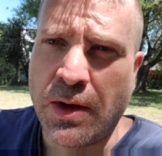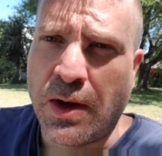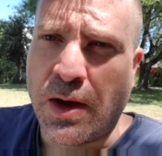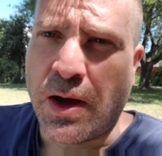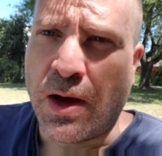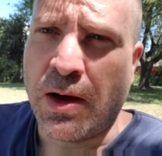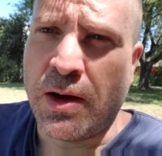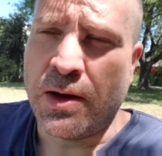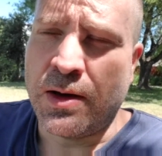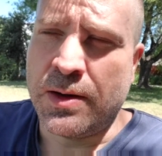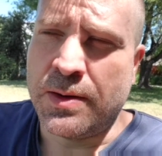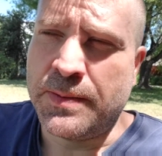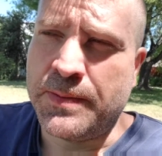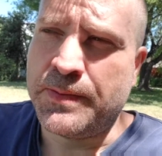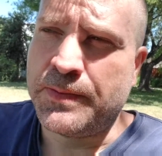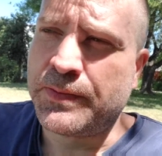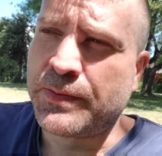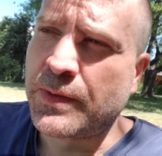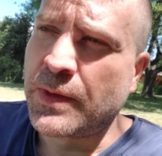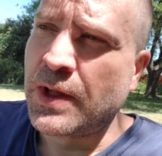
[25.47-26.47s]

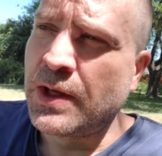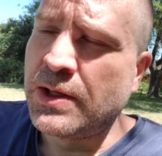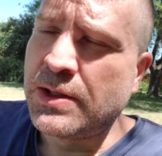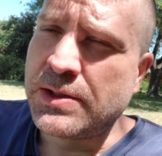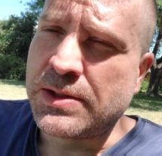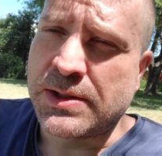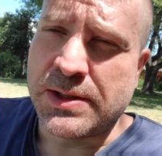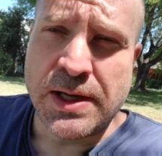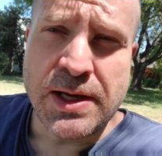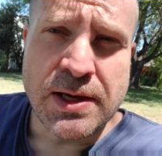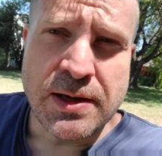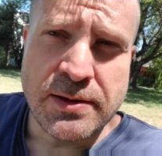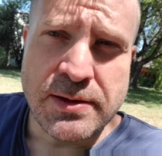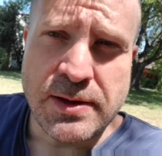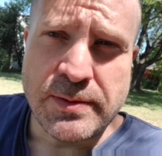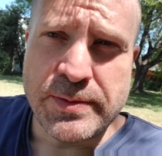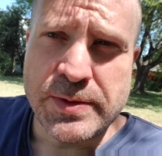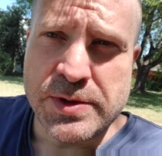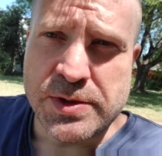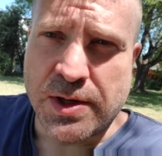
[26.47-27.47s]
Um, today, they've
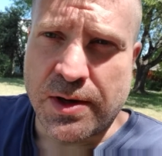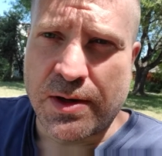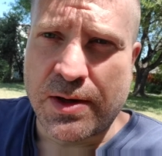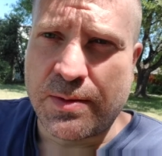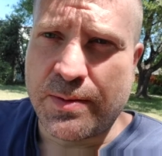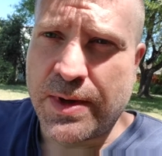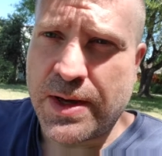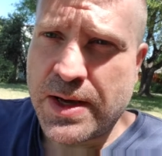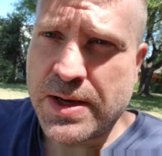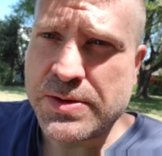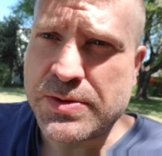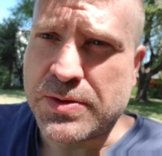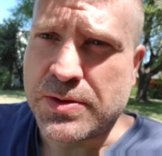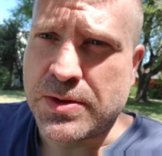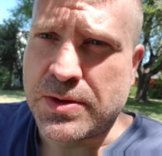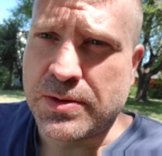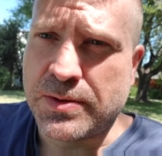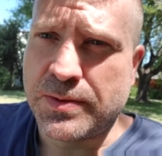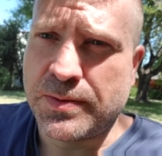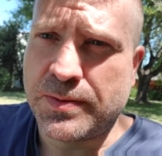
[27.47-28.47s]
been shocking my asshole.